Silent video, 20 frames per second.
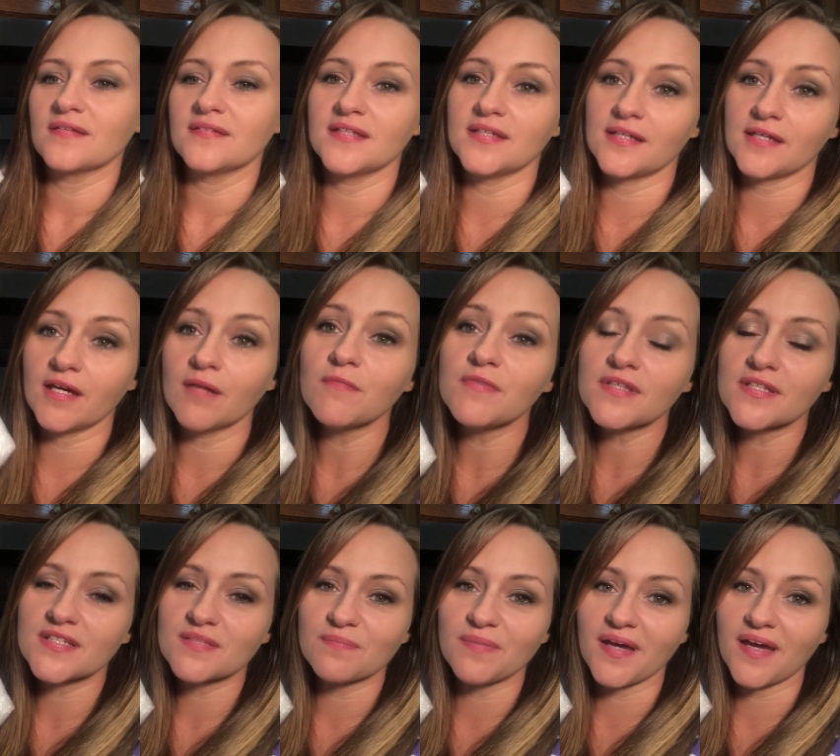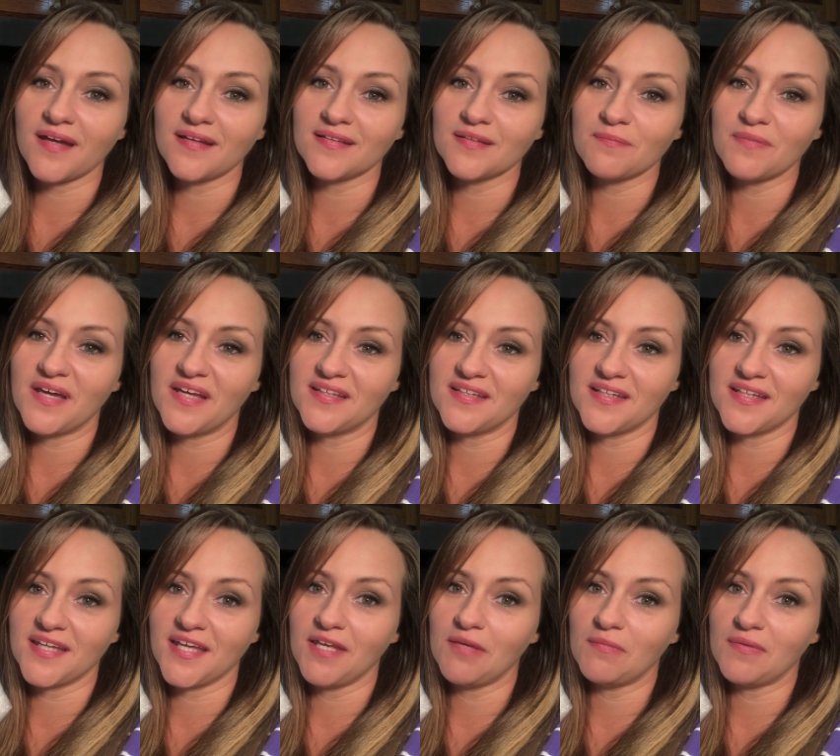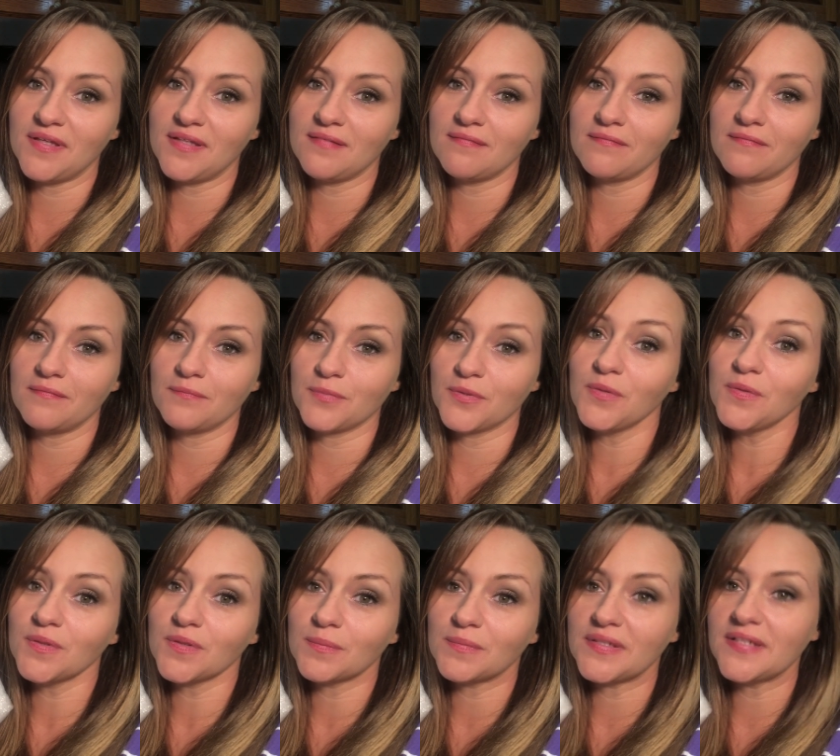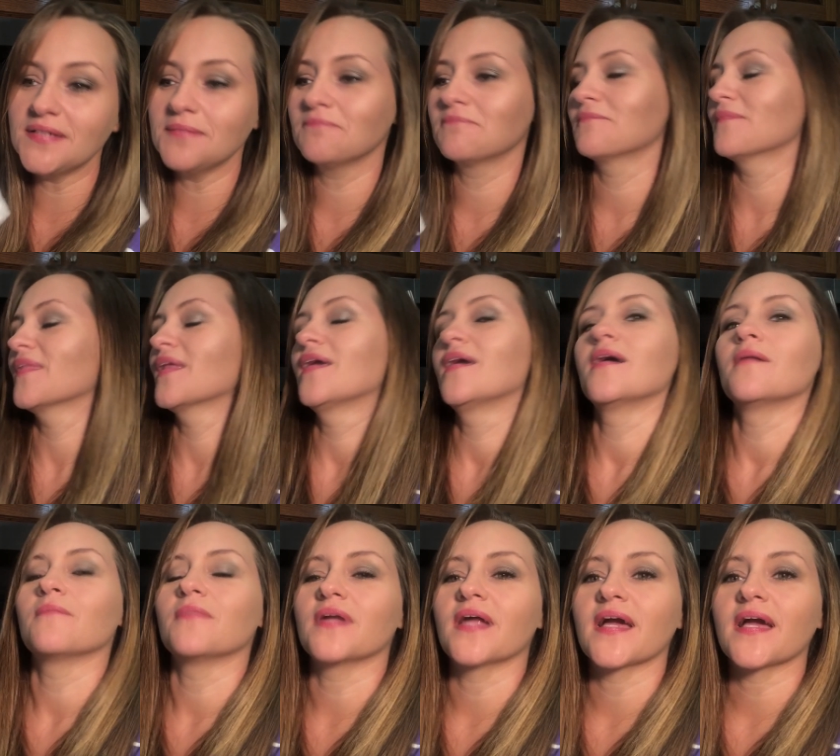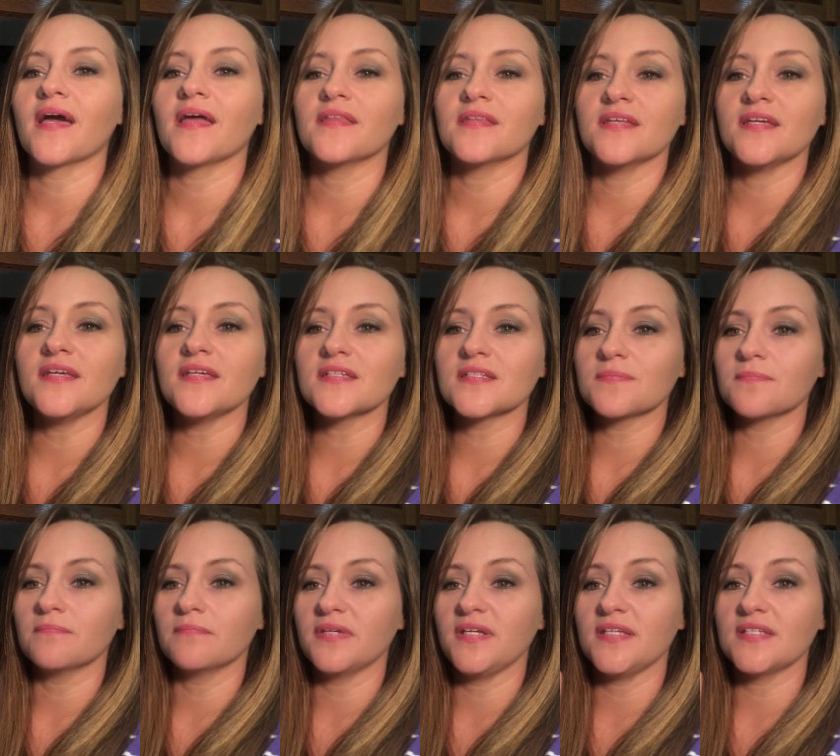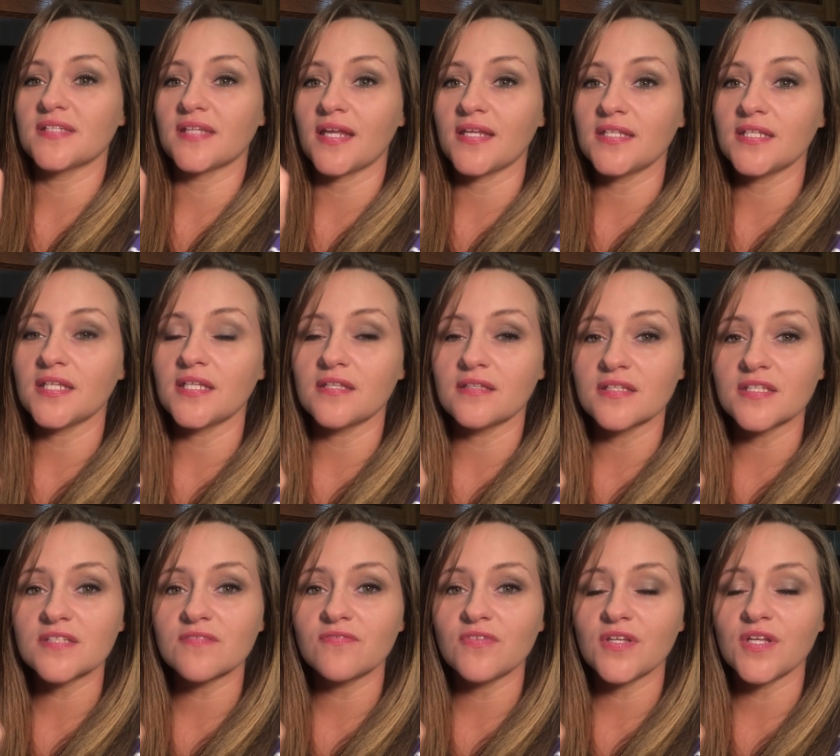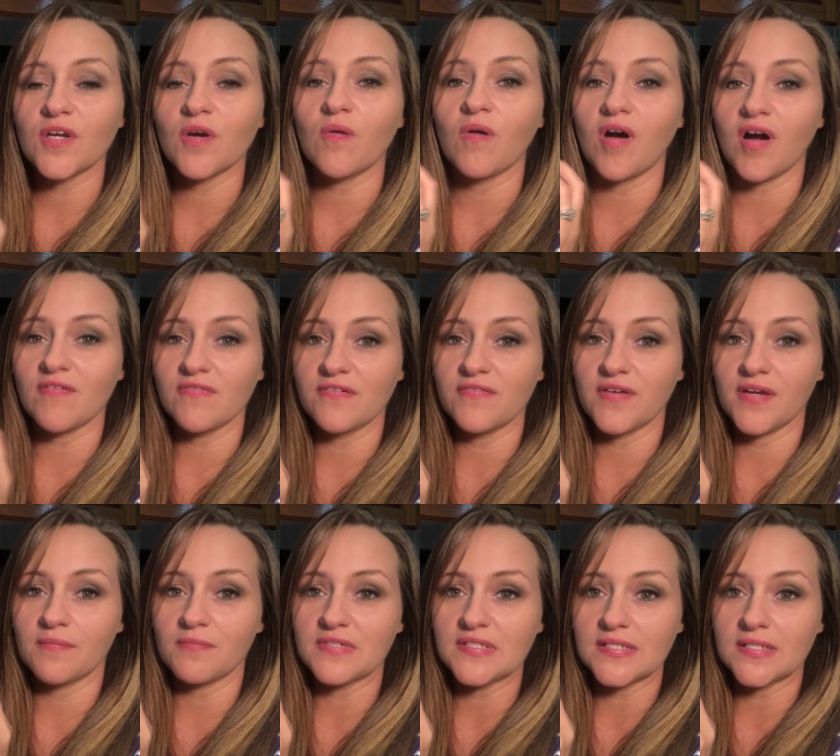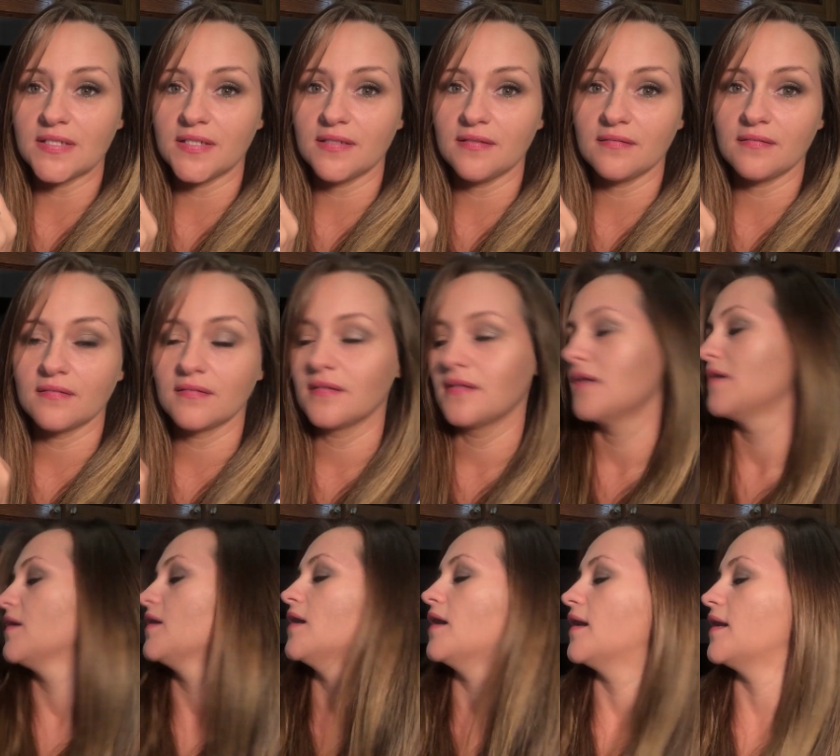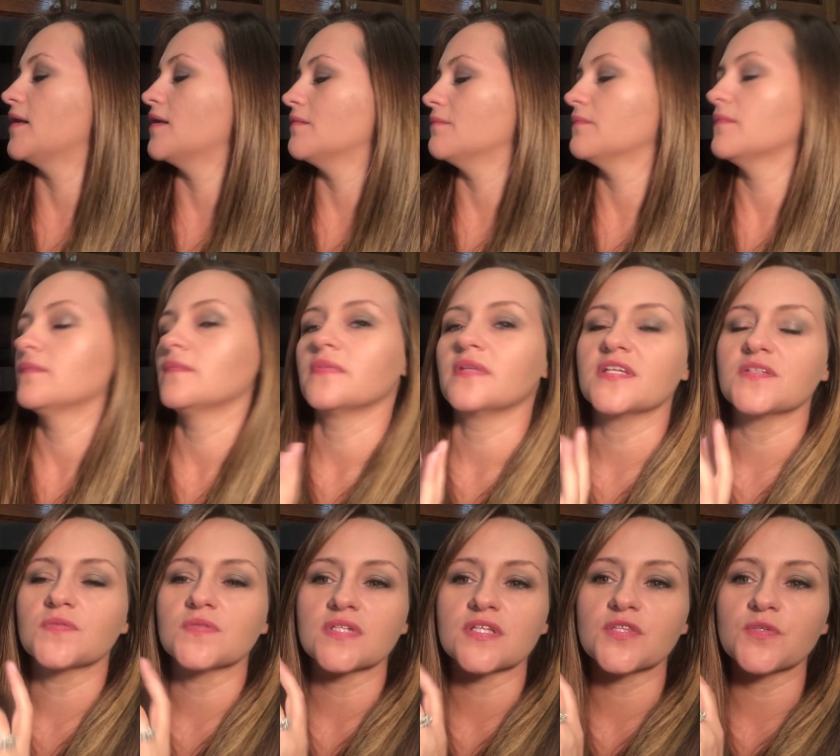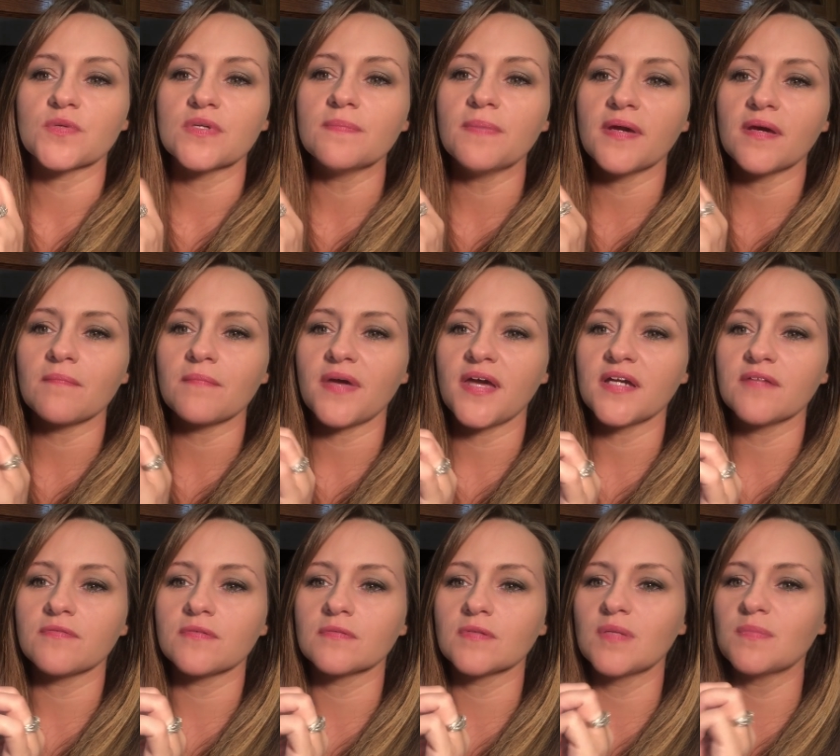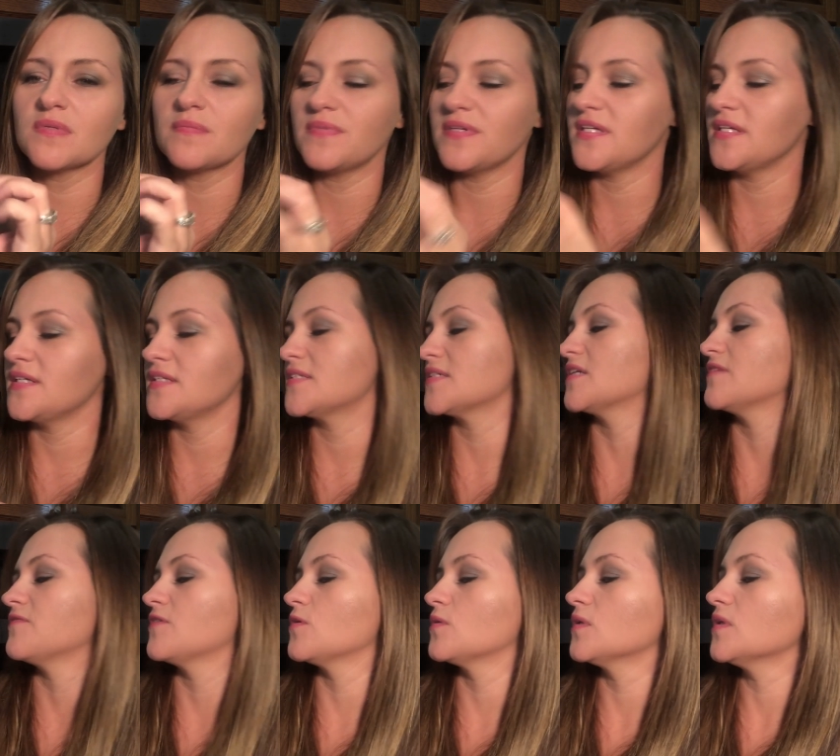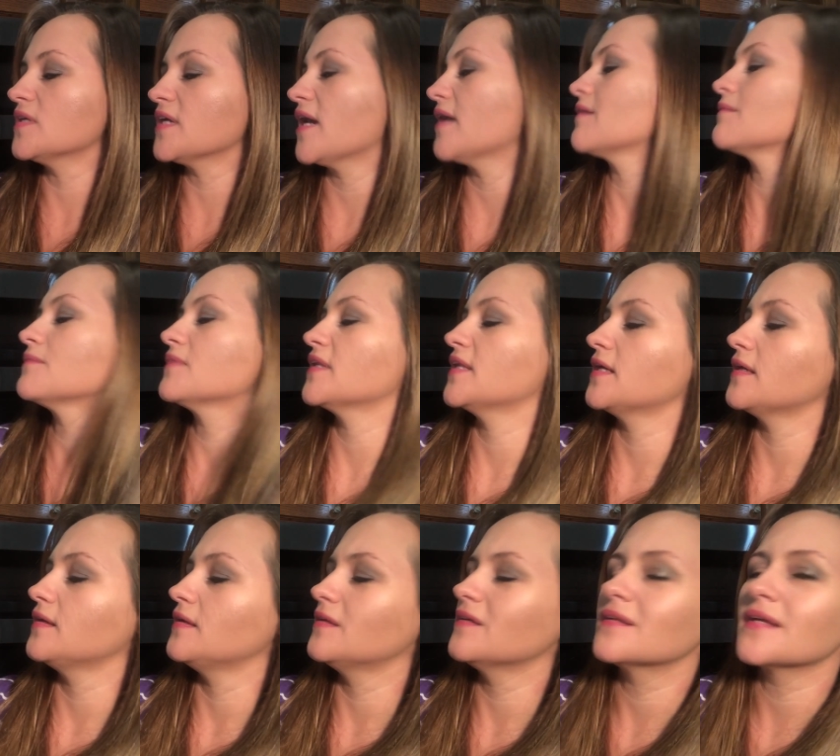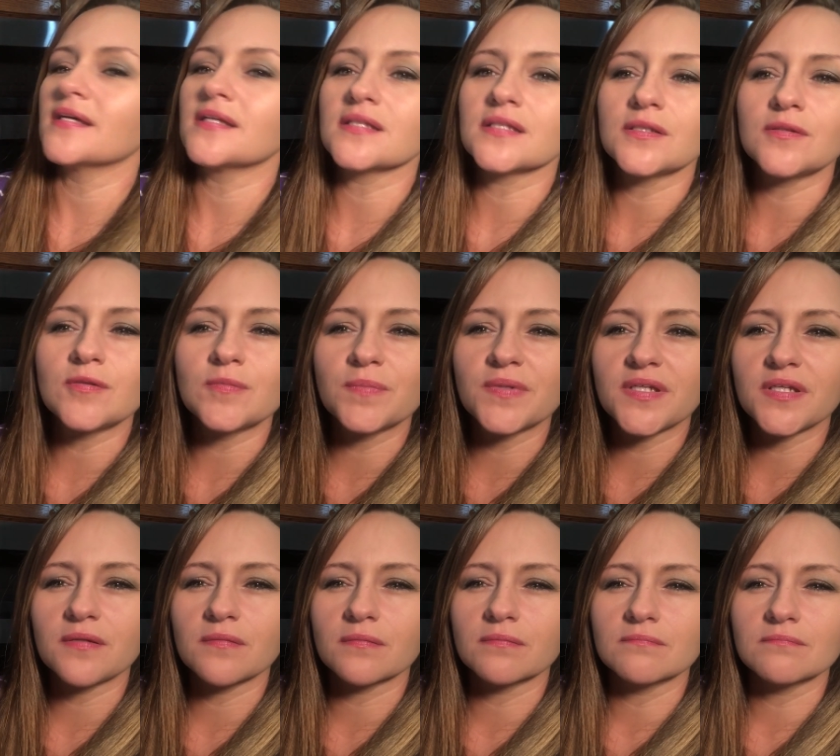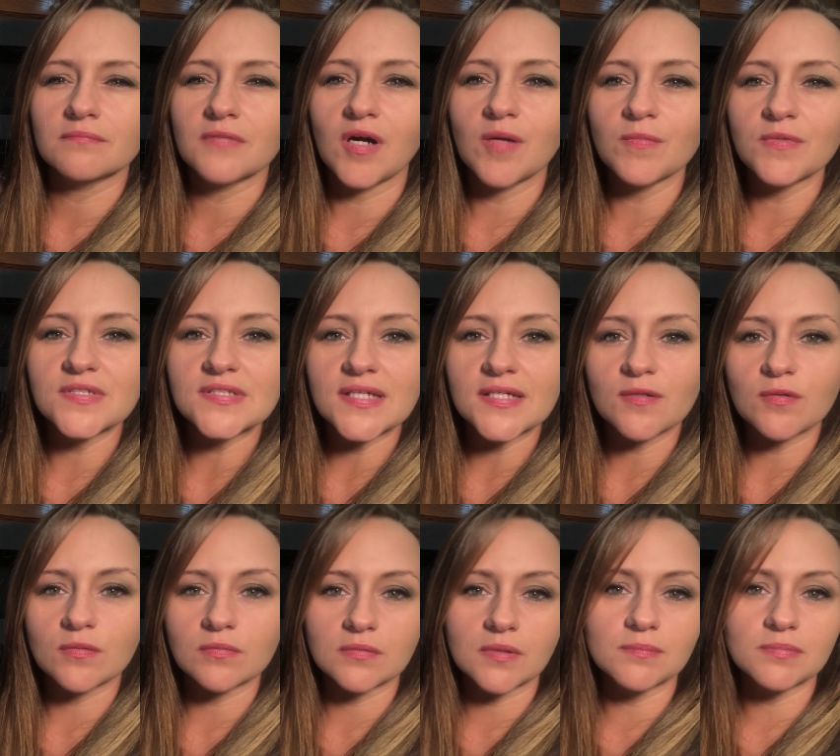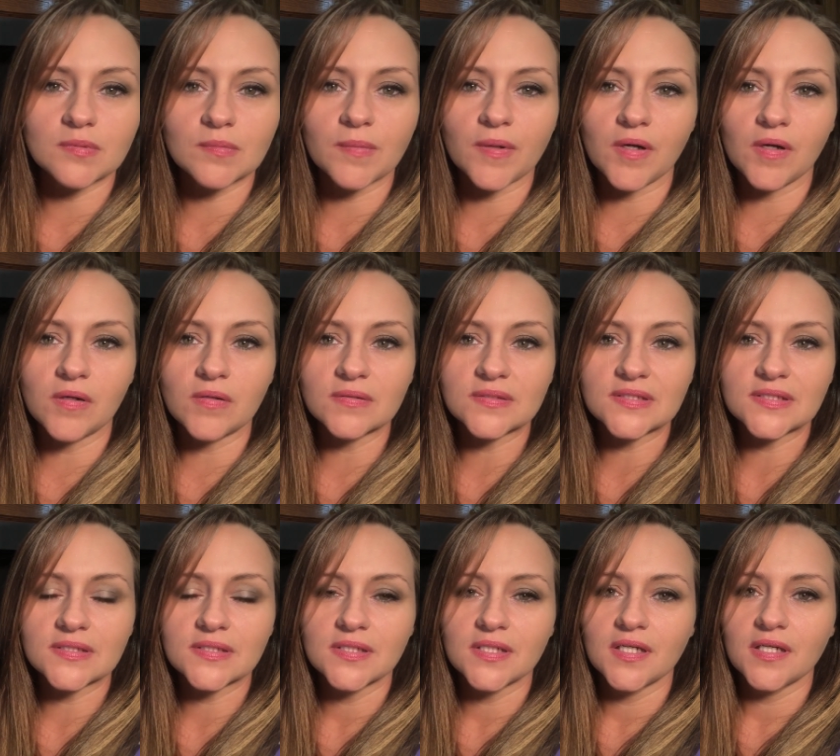didn't come in this bag. The bag that it came in broke on me. But I got these beads that I did in this video off of Amazon. Um, this was a three pound bag of aroma beads. If you look at them, they look like little bitty, almost like rubber balls.